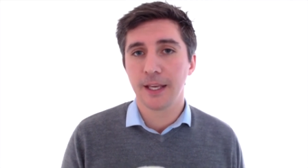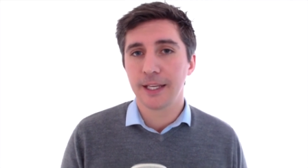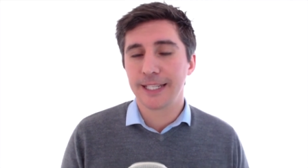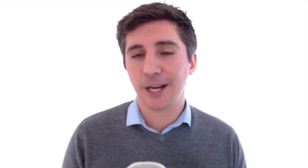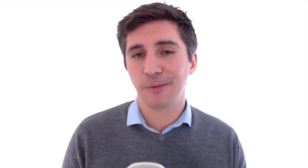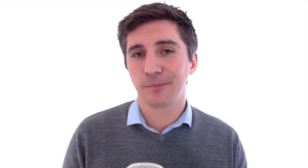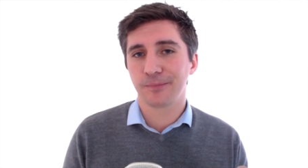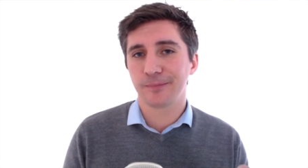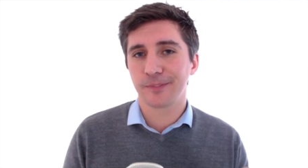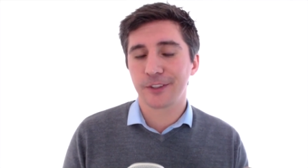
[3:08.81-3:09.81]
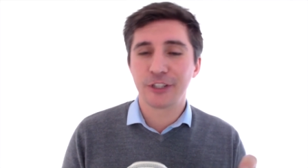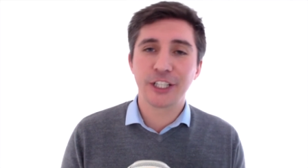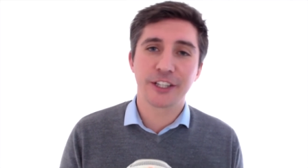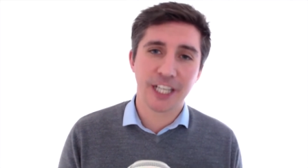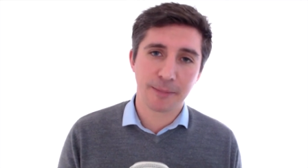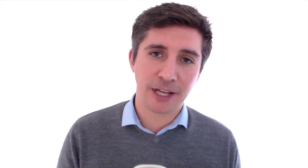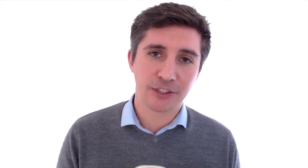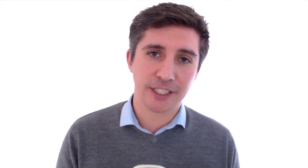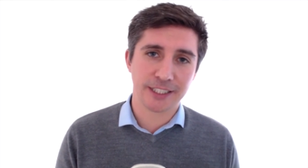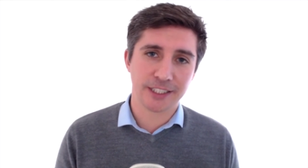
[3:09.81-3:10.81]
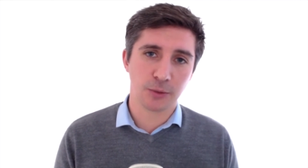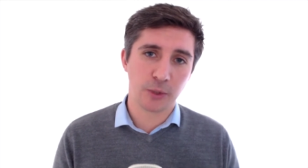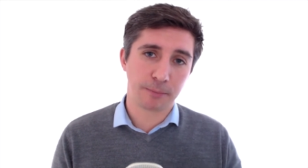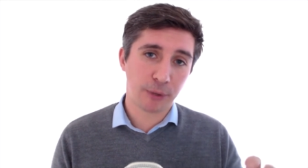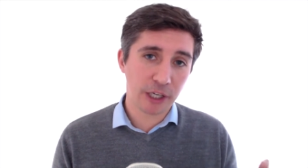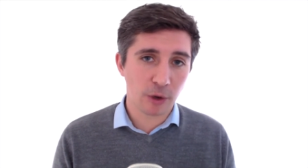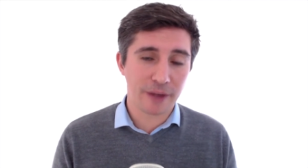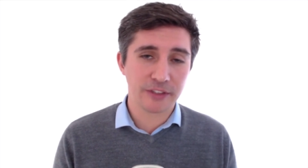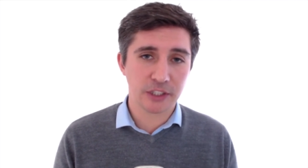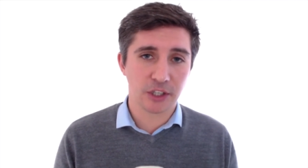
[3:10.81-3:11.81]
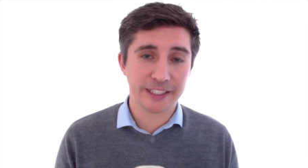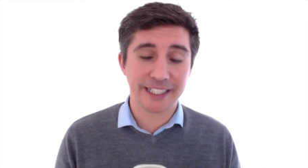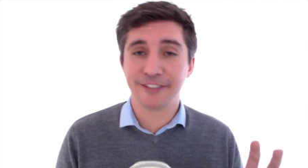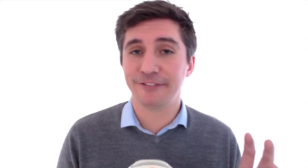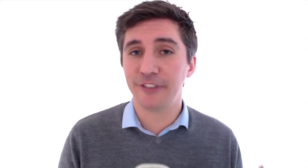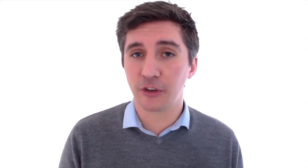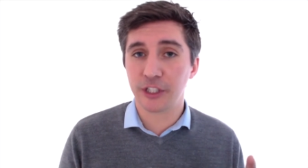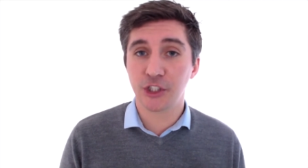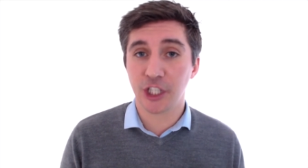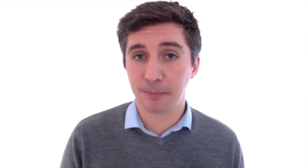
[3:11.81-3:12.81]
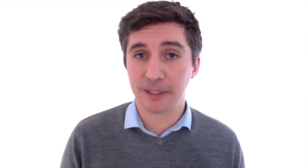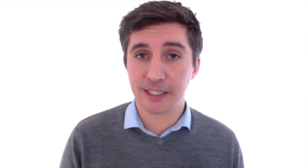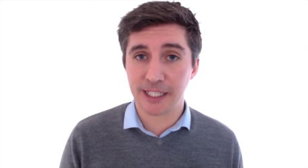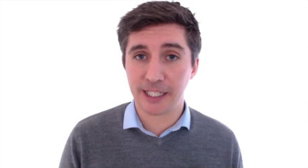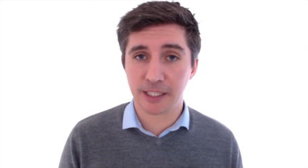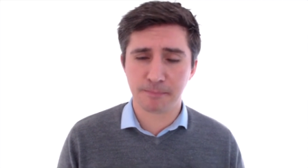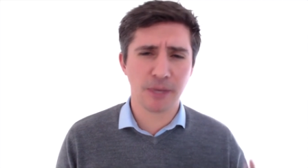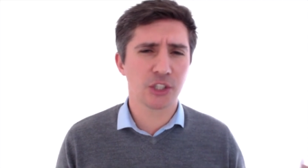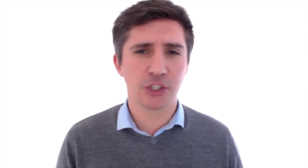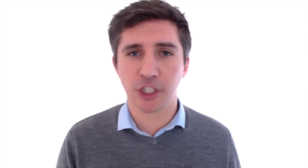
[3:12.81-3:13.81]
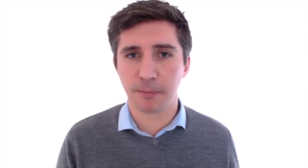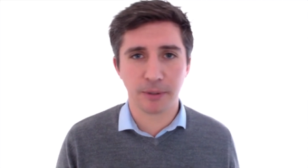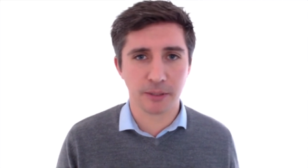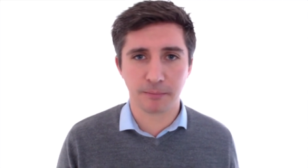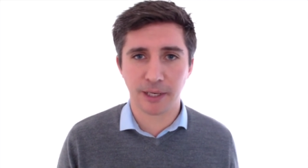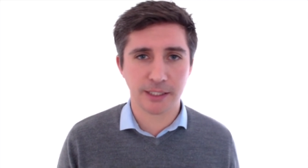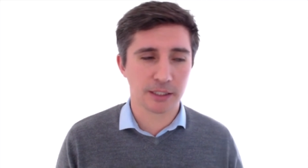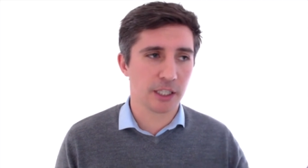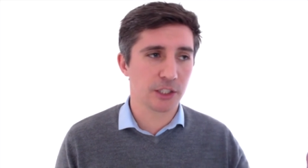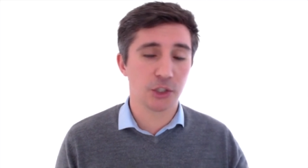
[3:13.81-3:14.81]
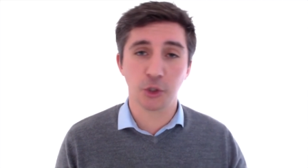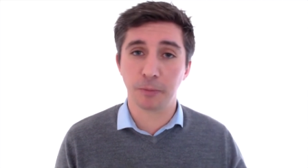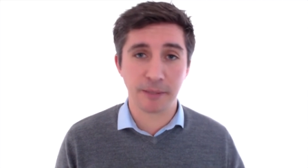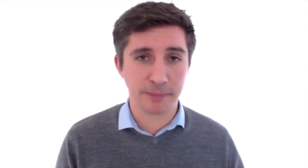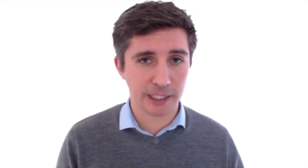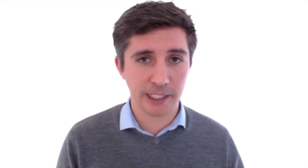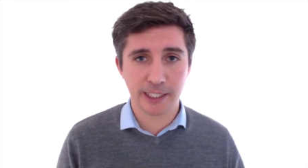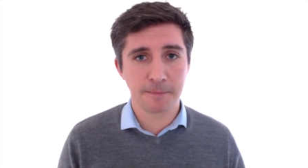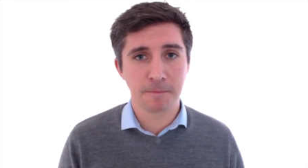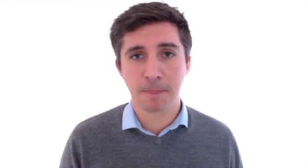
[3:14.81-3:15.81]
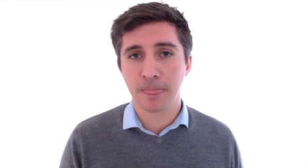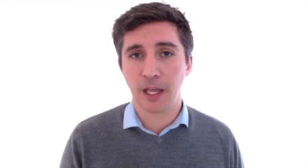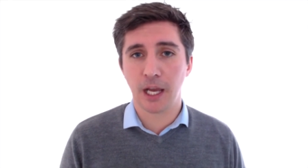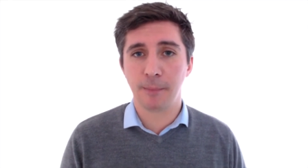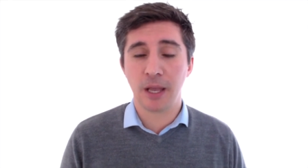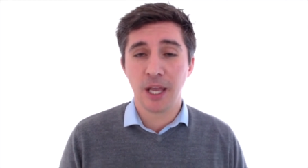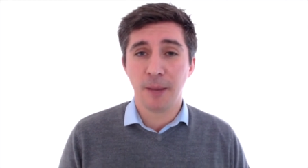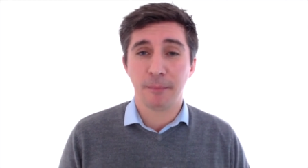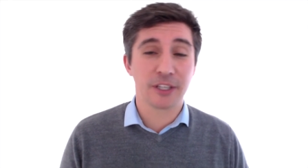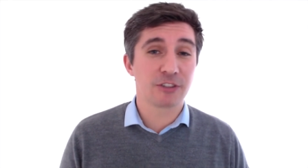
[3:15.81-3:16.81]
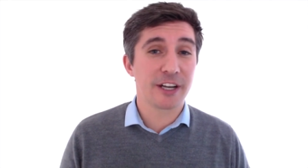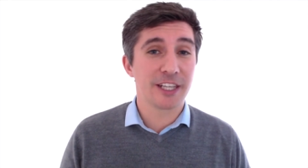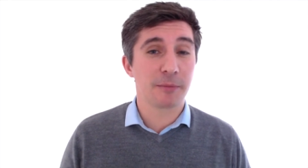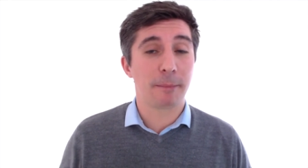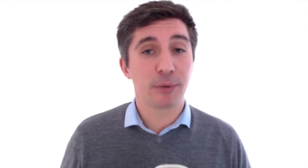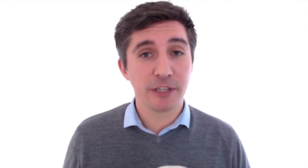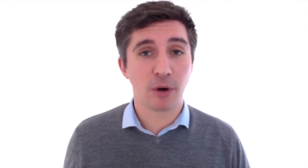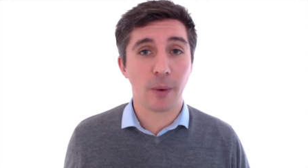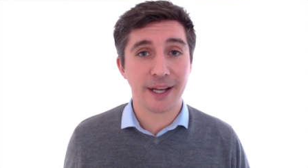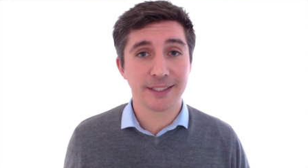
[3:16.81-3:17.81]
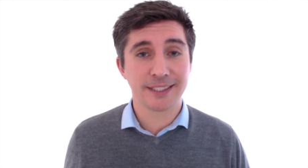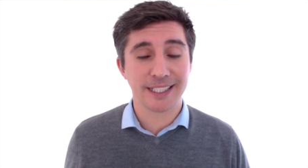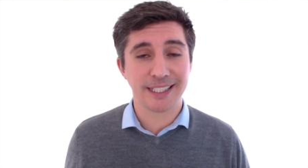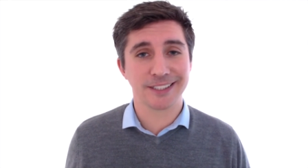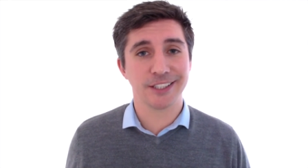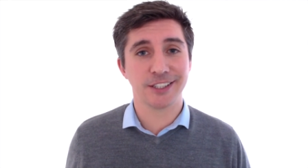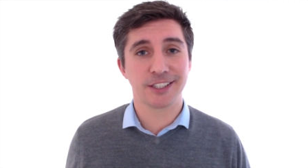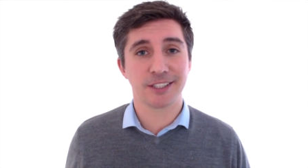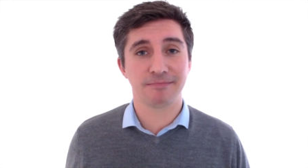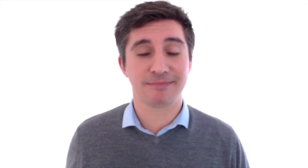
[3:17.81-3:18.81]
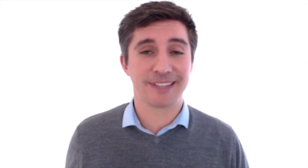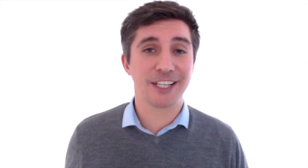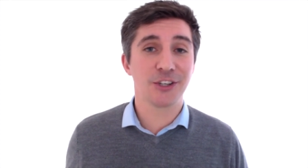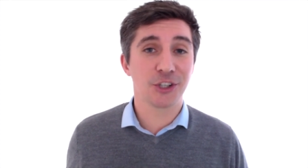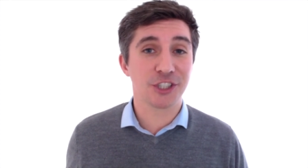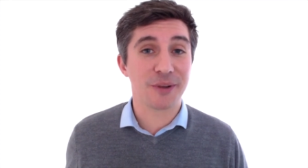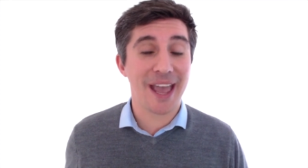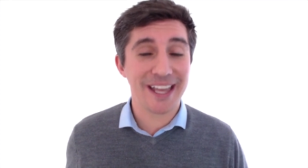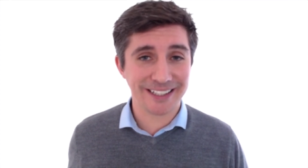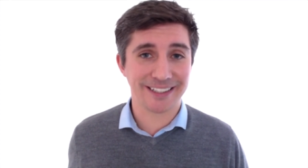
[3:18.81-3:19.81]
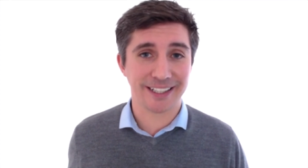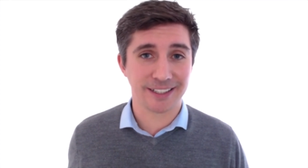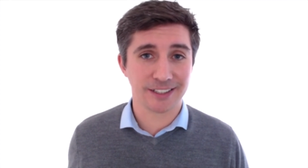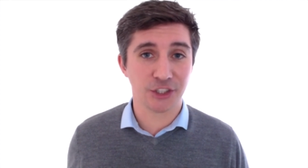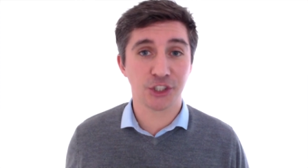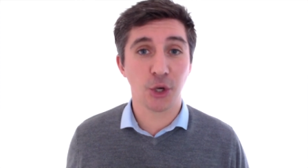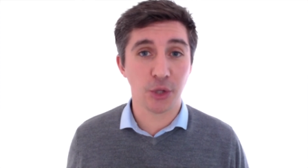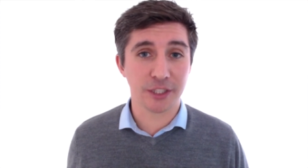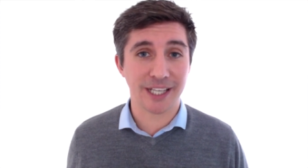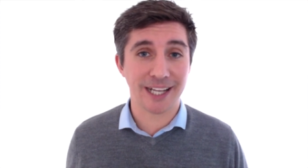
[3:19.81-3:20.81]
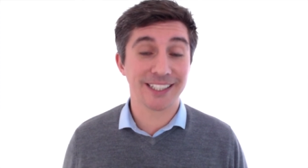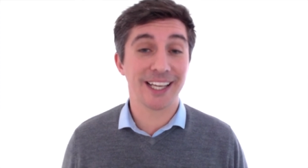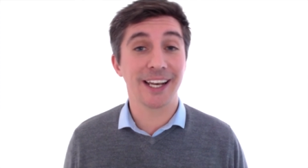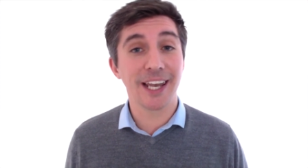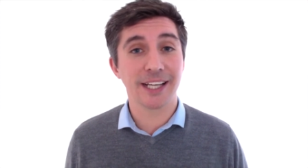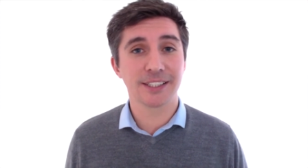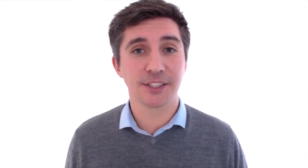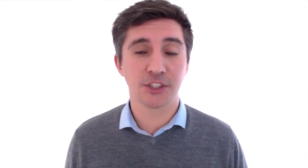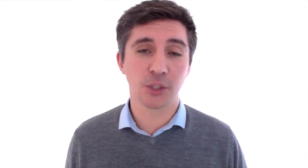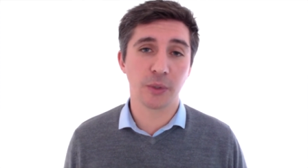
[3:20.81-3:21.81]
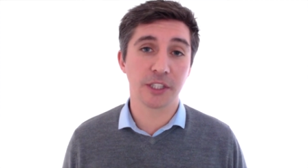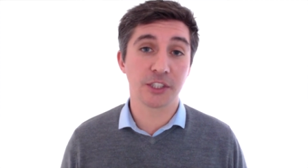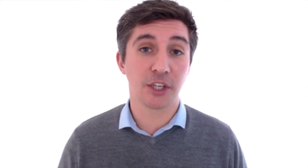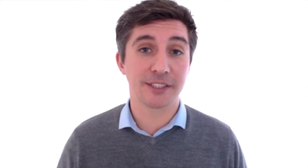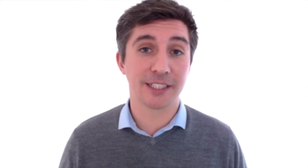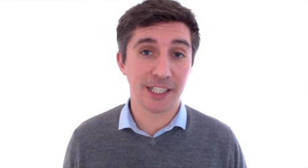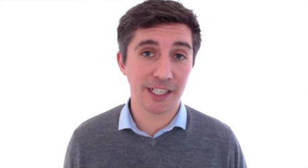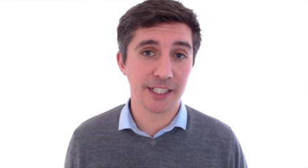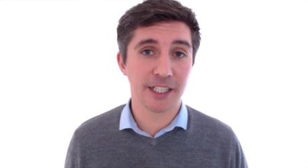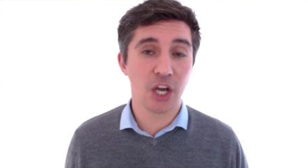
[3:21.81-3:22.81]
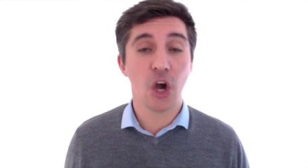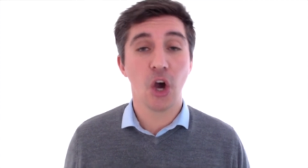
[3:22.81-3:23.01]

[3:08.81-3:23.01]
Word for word: Now, the really good thing about it is that with pre-roll advertising, it's very cheap indeed, much cheaper than places like Google pay-per-click, um, but the great thing about pre-roll ads is that they don't cost you anything to show those ads unless someone decides to click